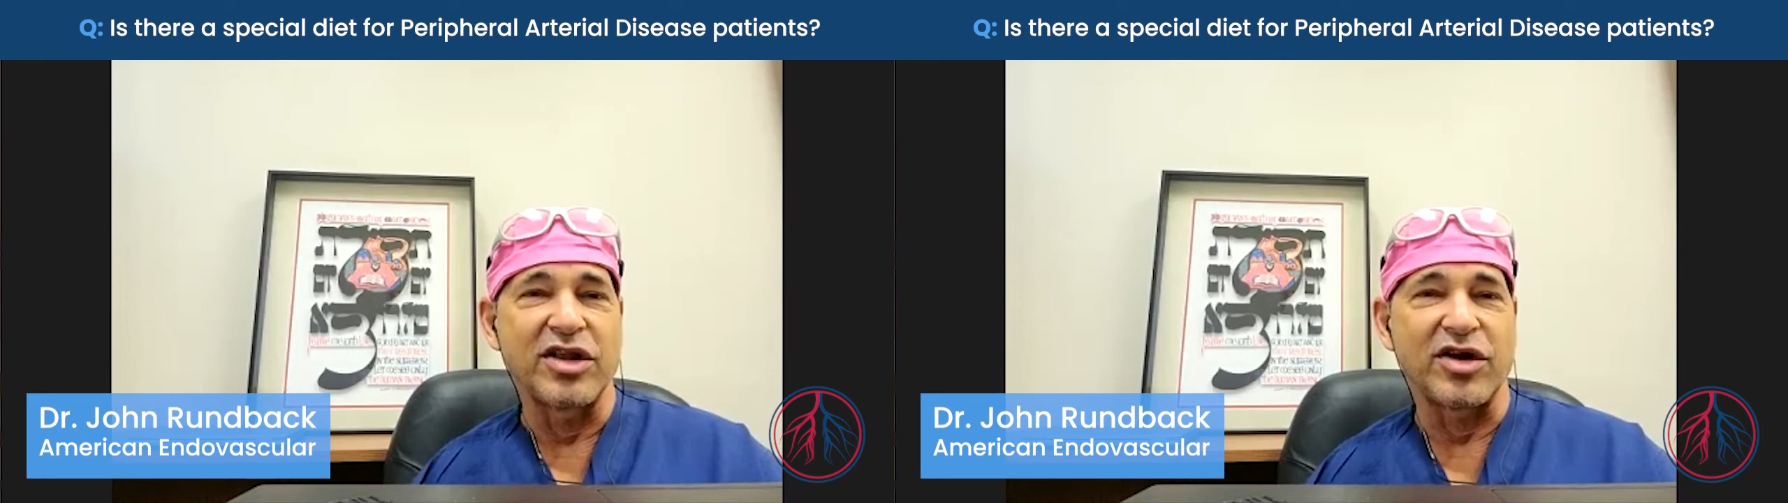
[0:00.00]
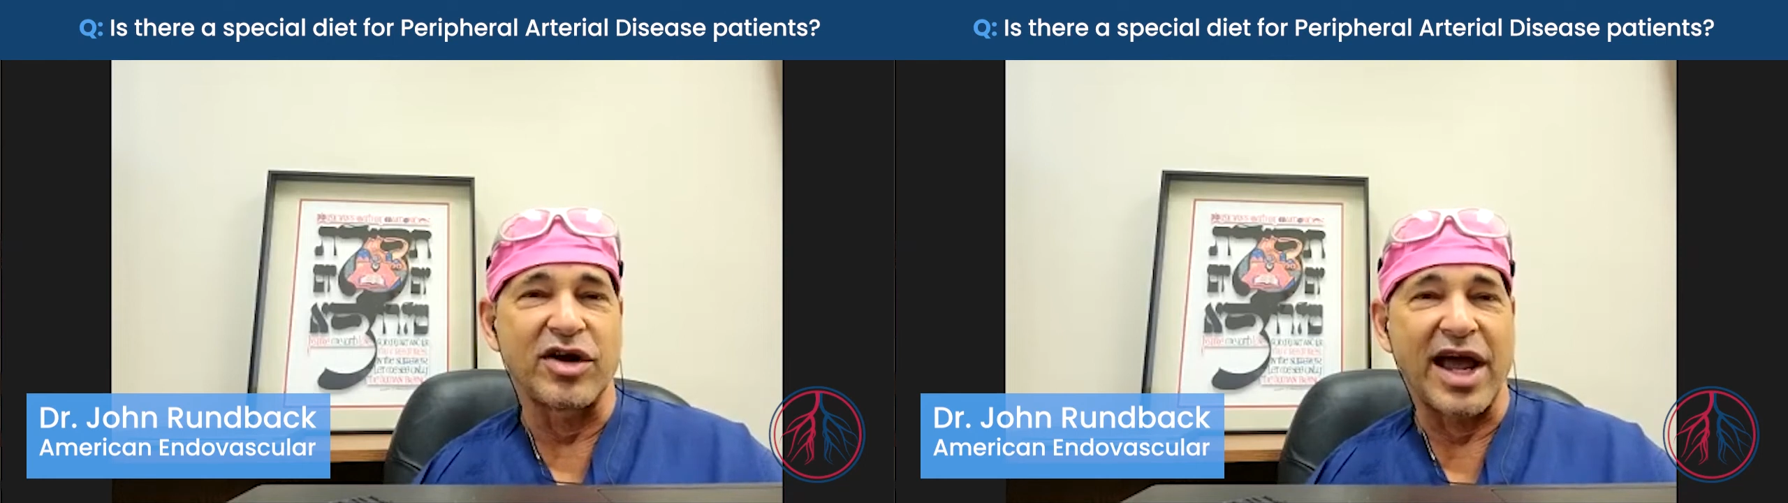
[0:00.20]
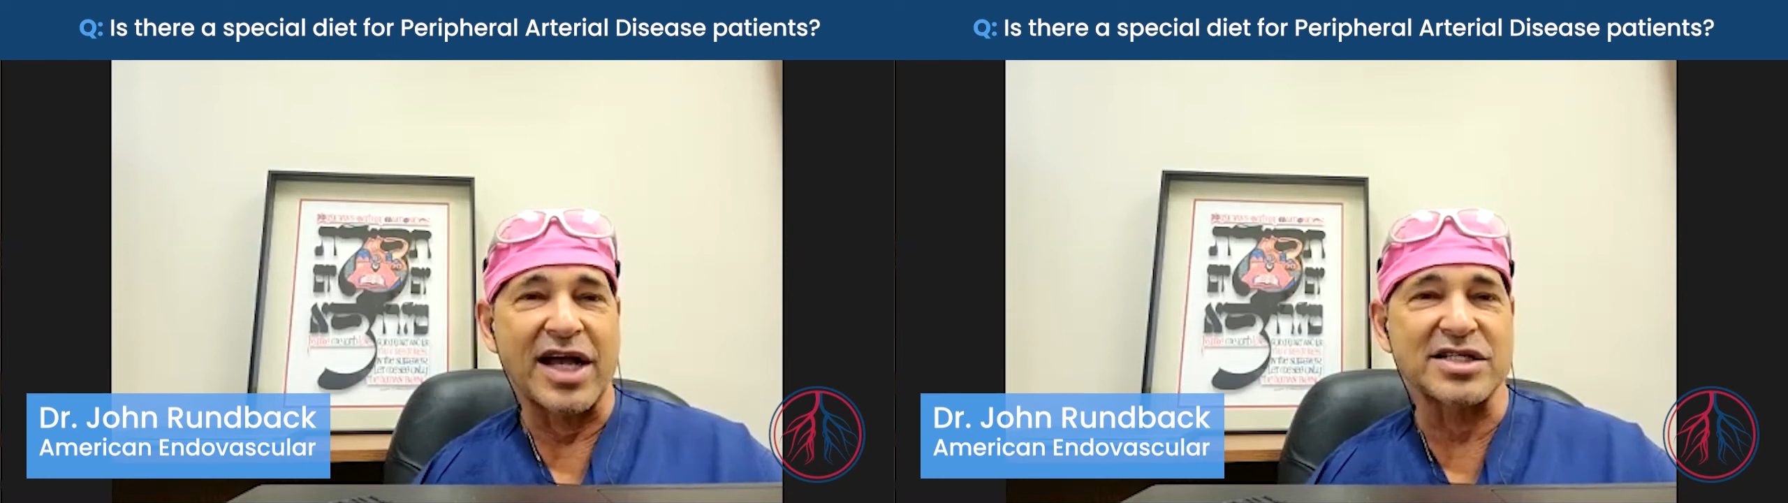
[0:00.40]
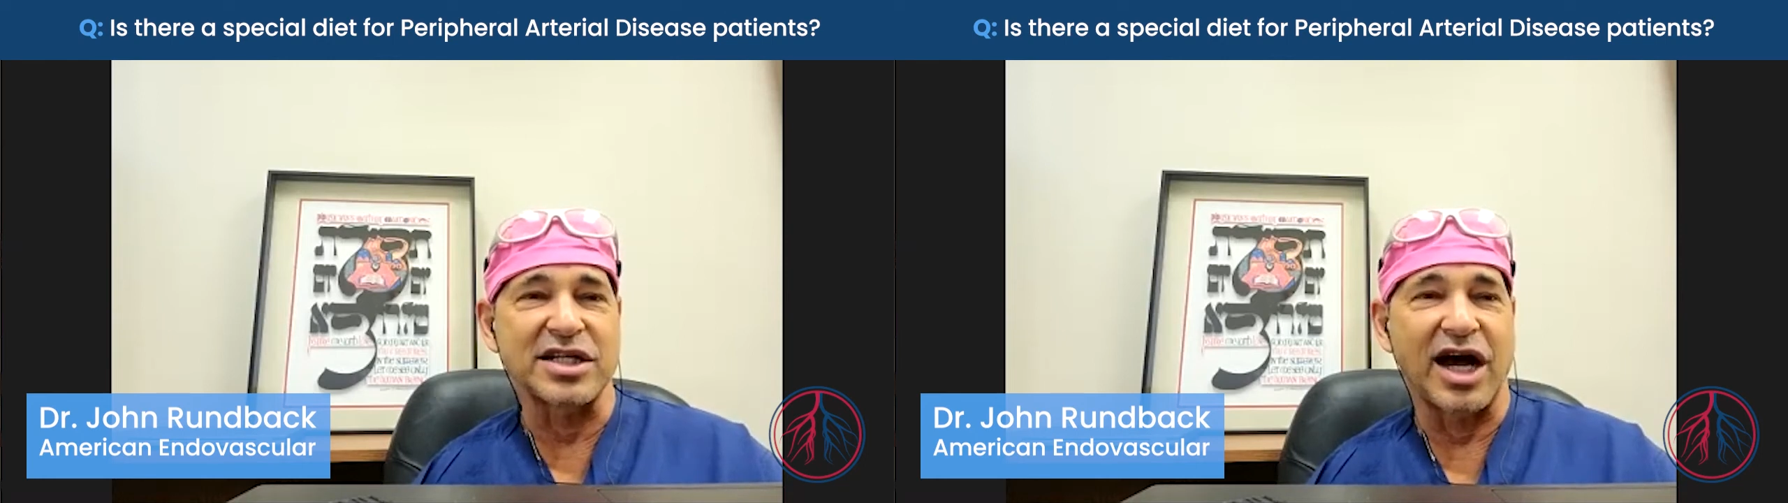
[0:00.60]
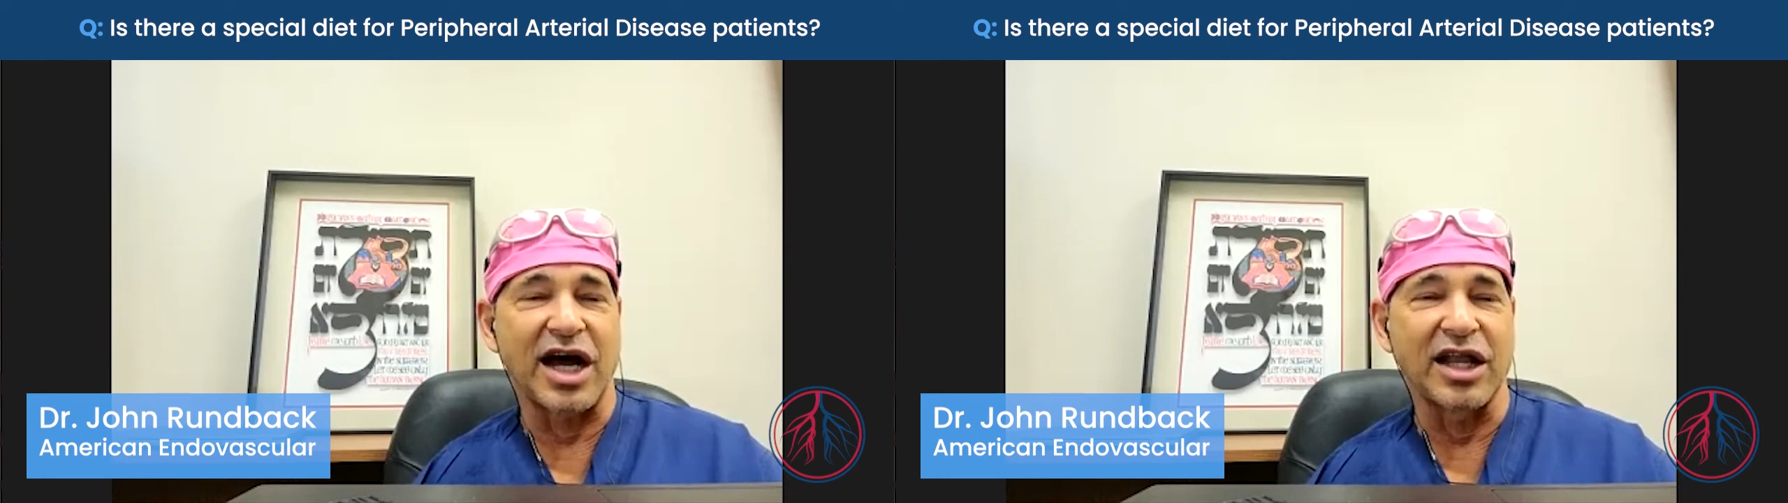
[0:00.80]
there are
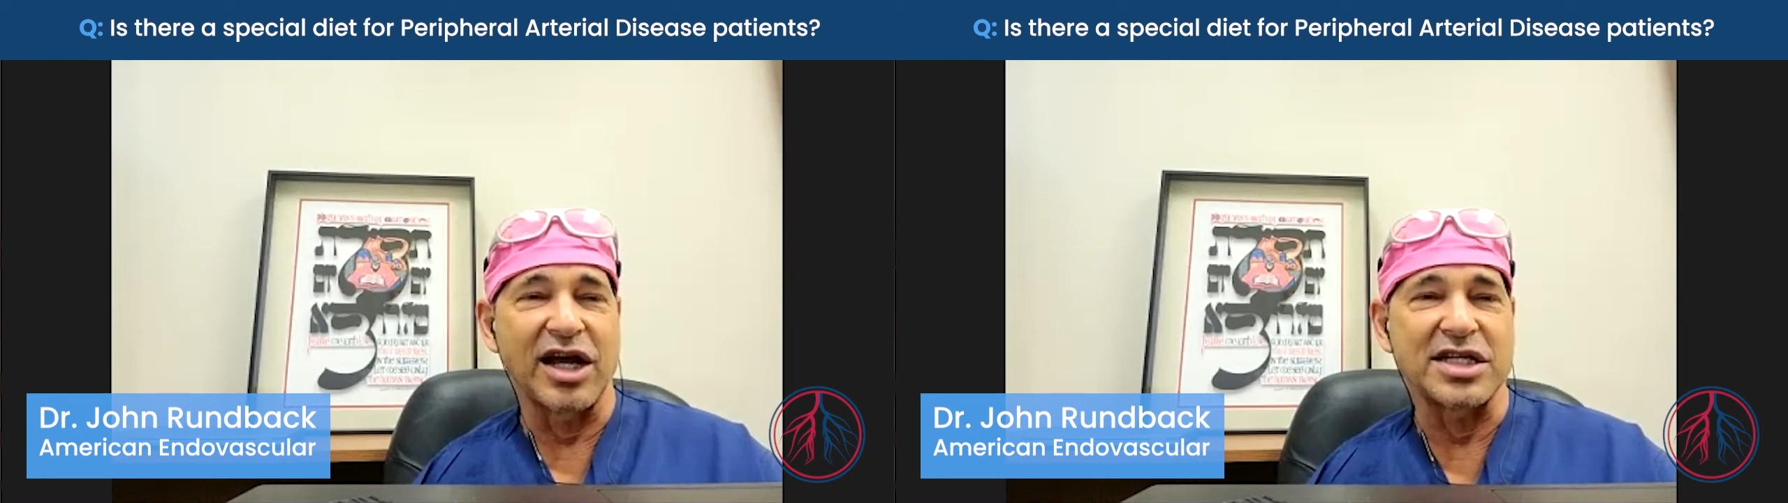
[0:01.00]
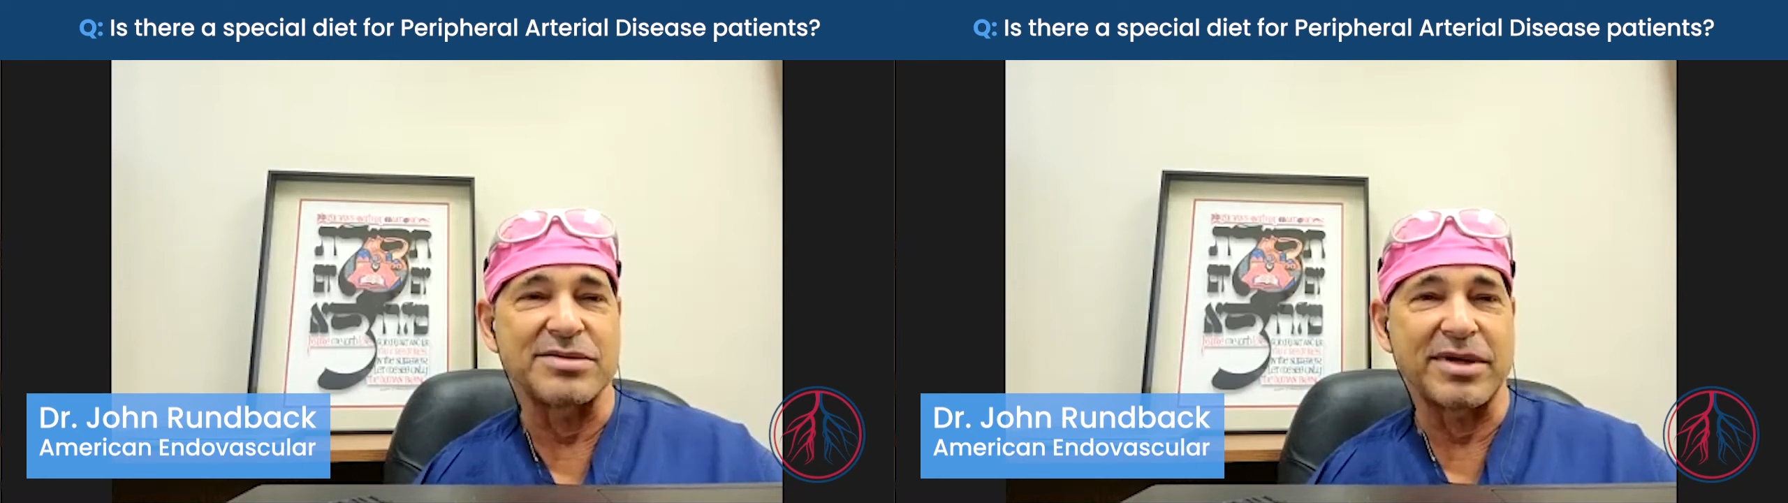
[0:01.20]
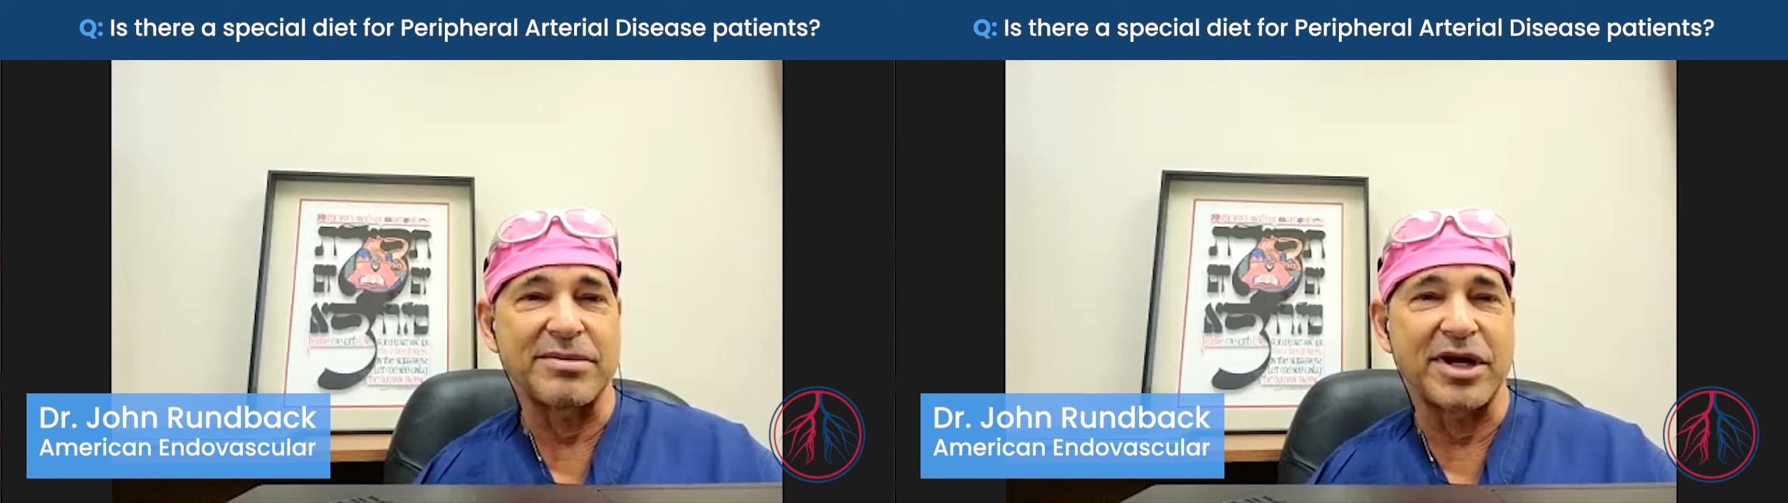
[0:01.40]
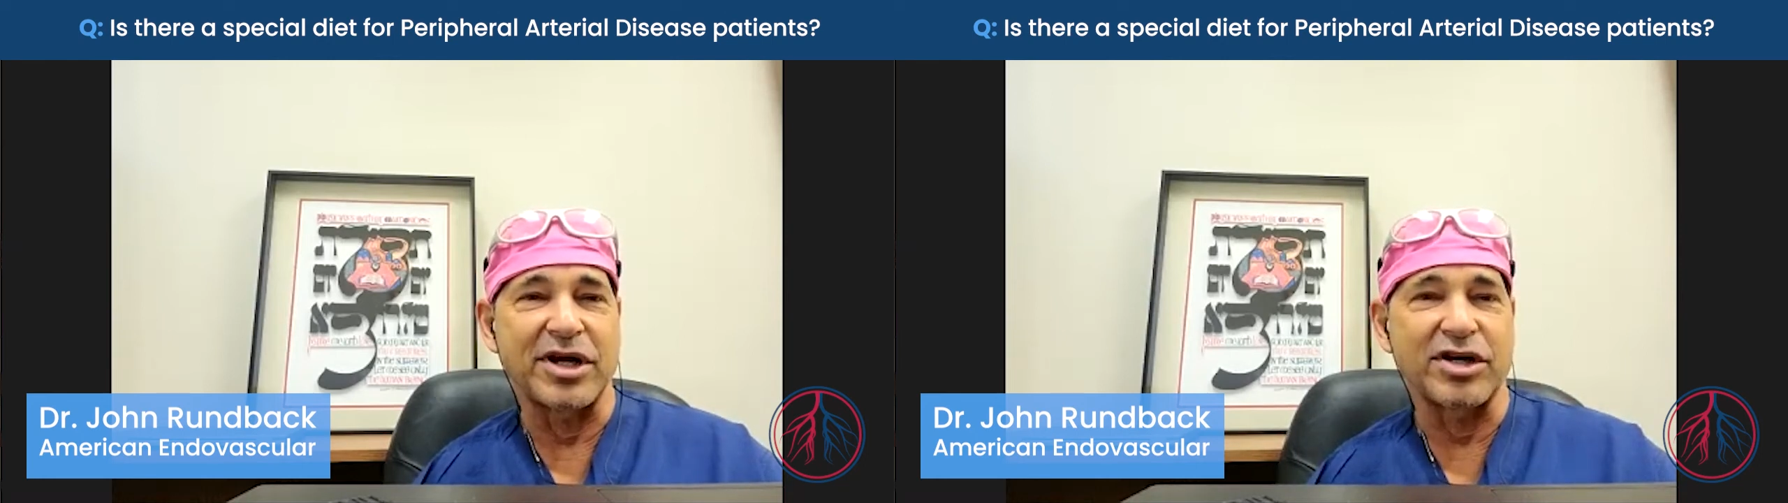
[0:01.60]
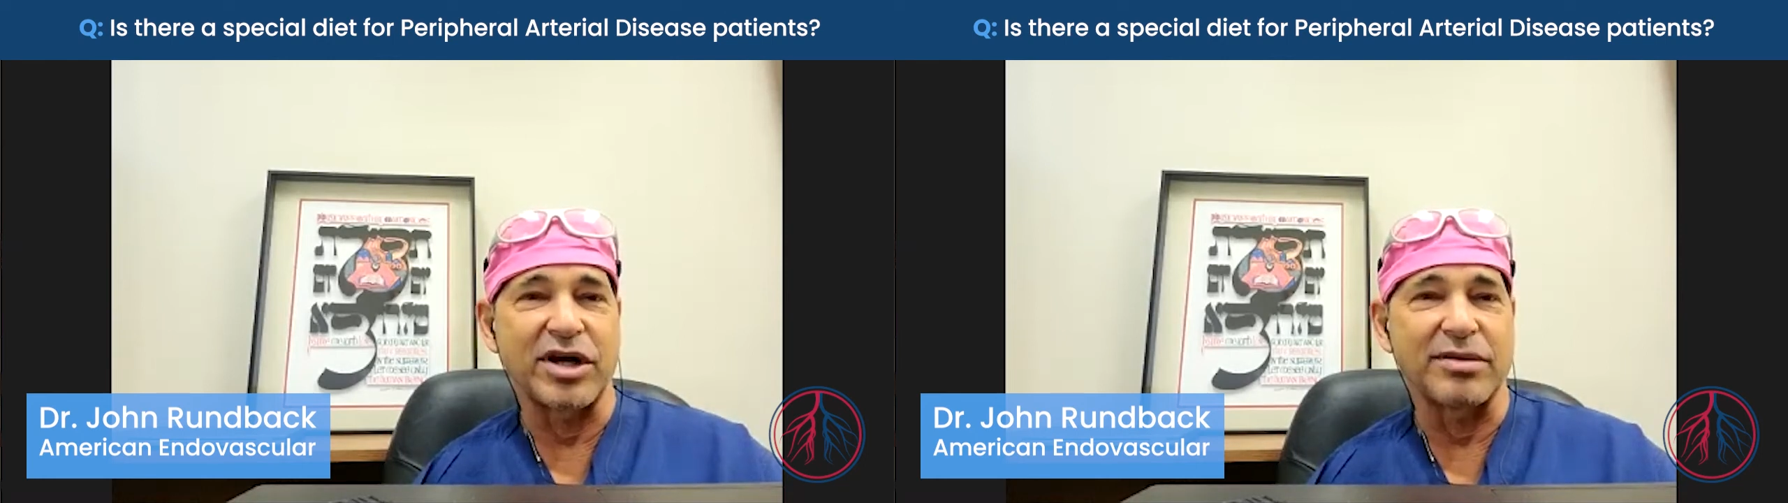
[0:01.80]
excellent guidelines about the uh,